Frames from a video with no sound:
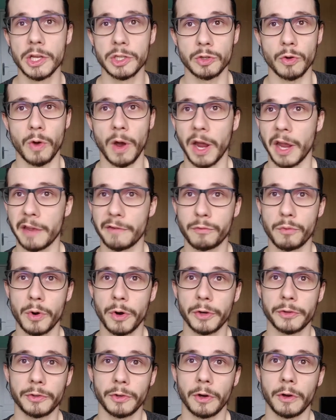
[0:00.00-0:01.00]
So I've
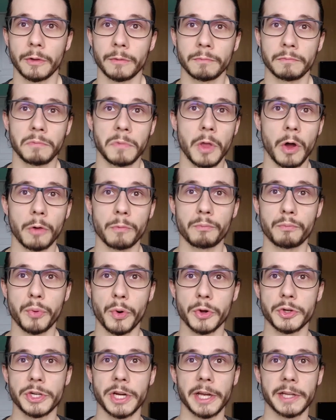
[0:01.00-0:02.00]
worked on
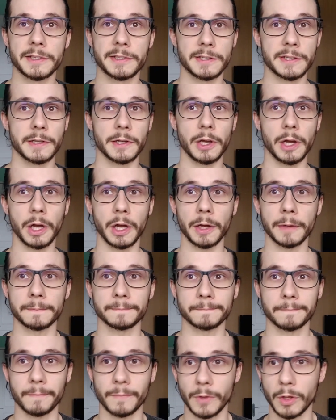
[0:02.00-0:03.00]
projects
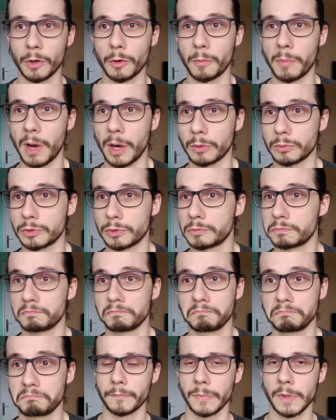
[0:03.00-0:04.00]
about
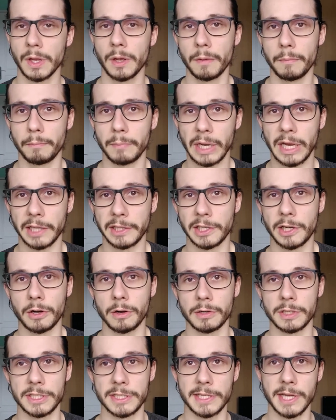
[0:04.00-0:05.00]

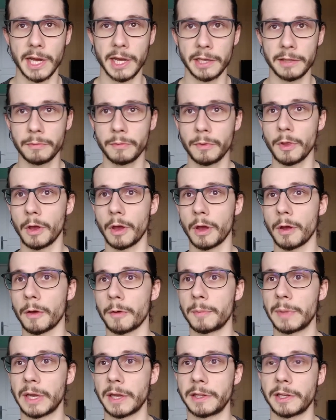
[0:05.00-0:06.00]
mechanical design,
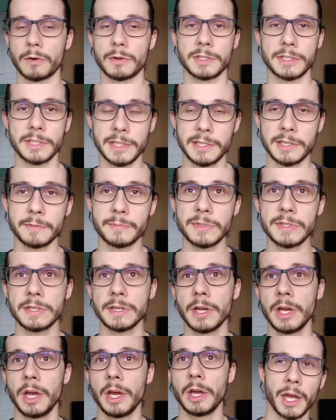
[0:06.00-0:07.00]
mechanical systems,
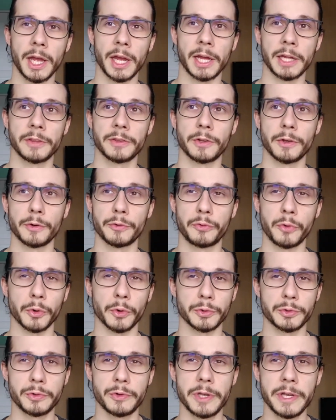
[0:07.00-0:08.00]
and
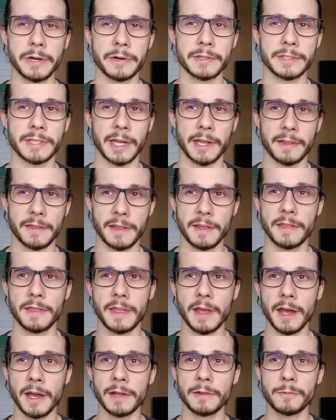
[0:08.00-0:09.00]
for 2 years I did
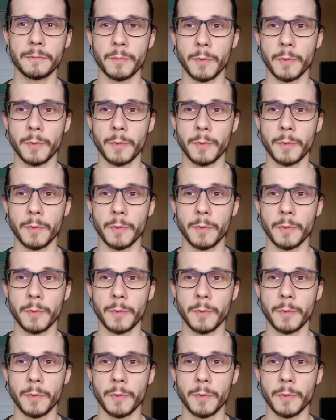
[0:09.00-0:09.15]
that